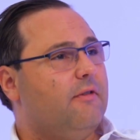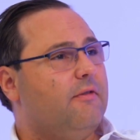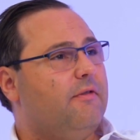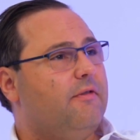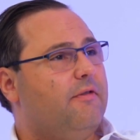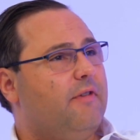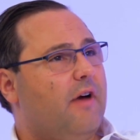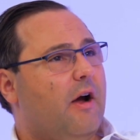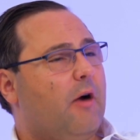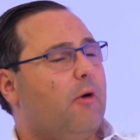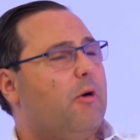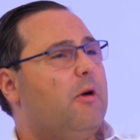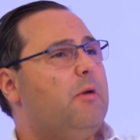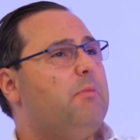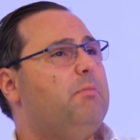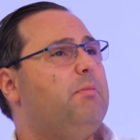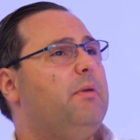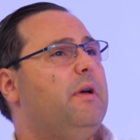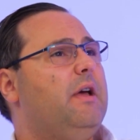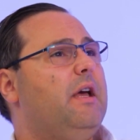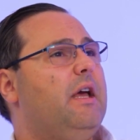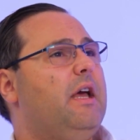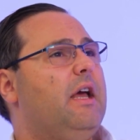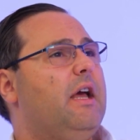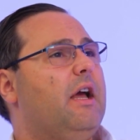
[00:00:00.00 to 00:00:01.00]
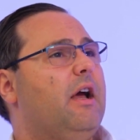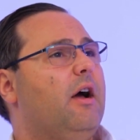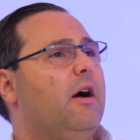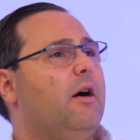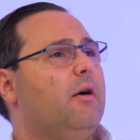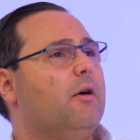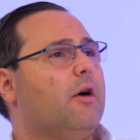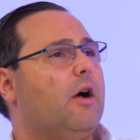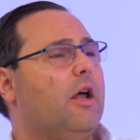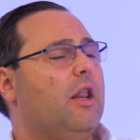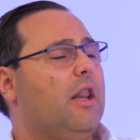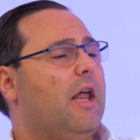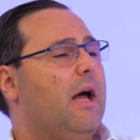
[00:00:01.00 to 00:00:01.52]
very big
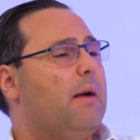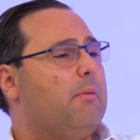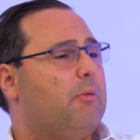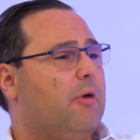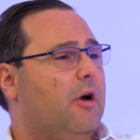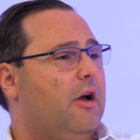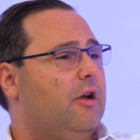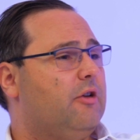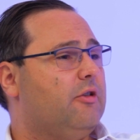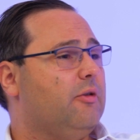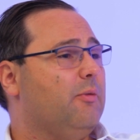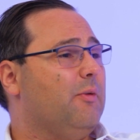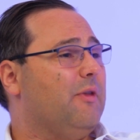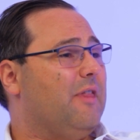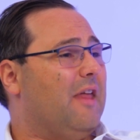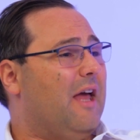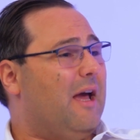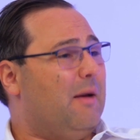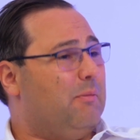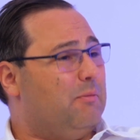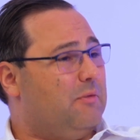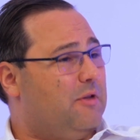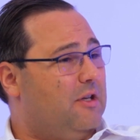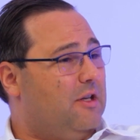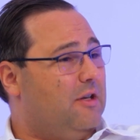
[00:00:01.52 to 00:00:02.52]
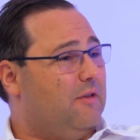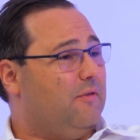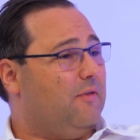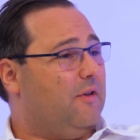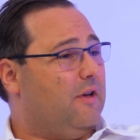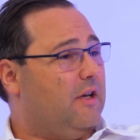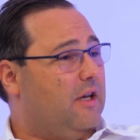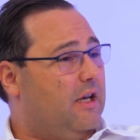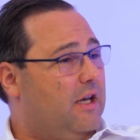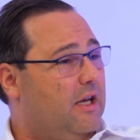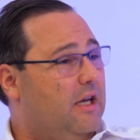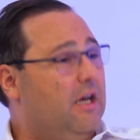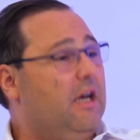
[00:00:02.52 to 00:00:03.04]
collaboration with
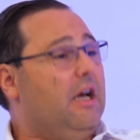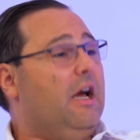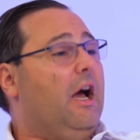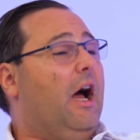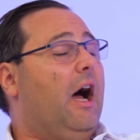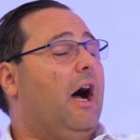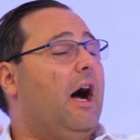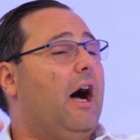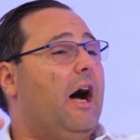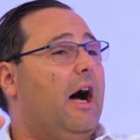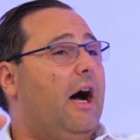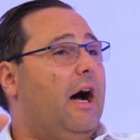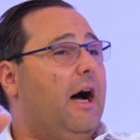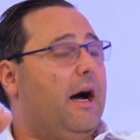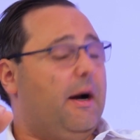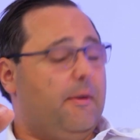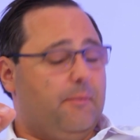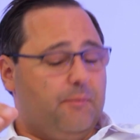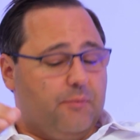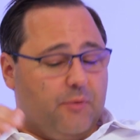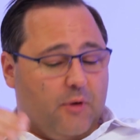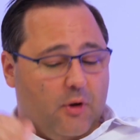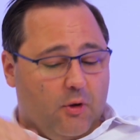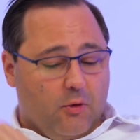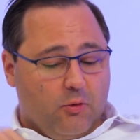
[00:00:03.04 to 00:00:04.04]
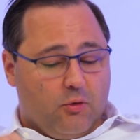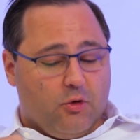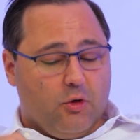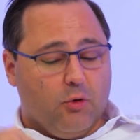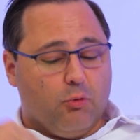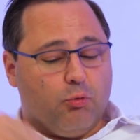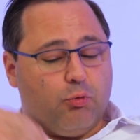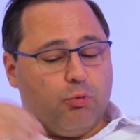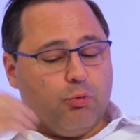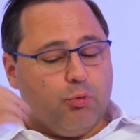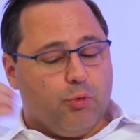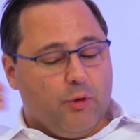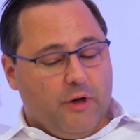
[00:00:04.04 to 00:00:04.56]
MTV to
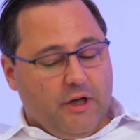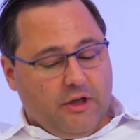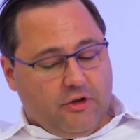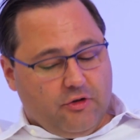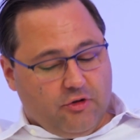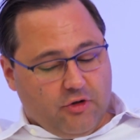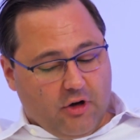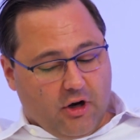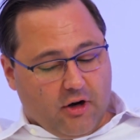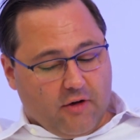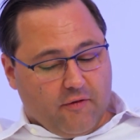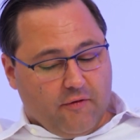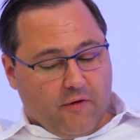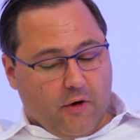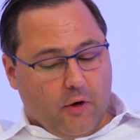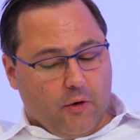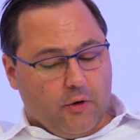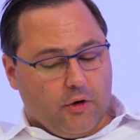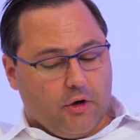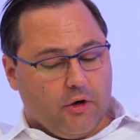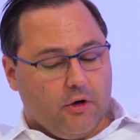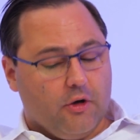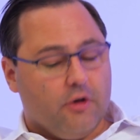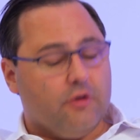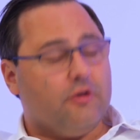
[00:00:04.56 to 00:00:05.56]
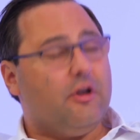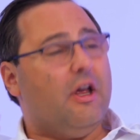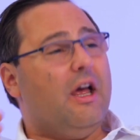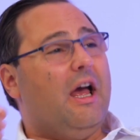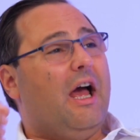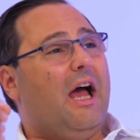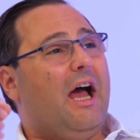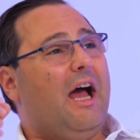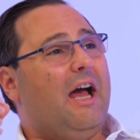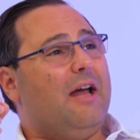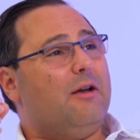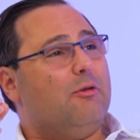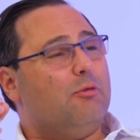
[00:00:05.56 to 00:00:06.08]
reach young voters
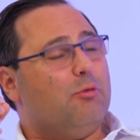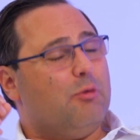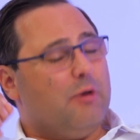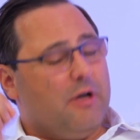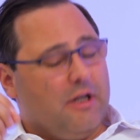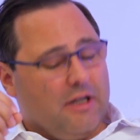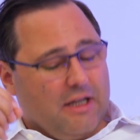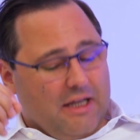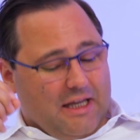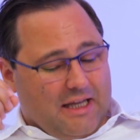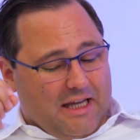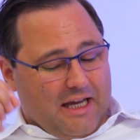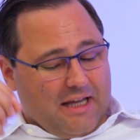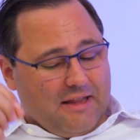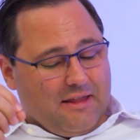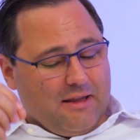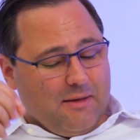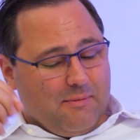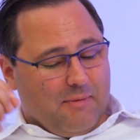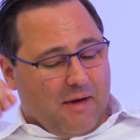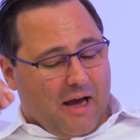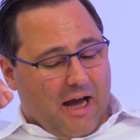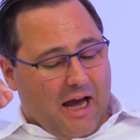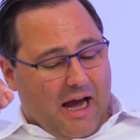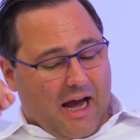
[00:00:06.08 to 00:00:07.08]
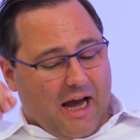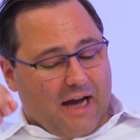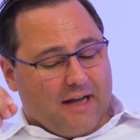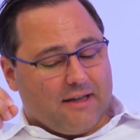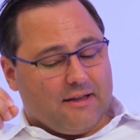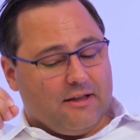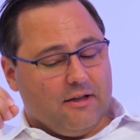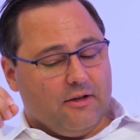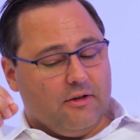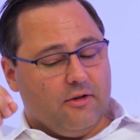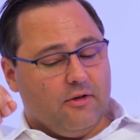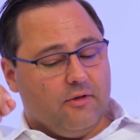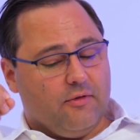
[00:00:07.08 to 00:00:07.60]
and really get them
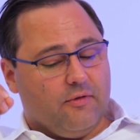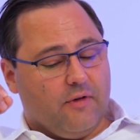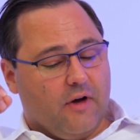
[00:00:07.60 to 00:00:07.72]
active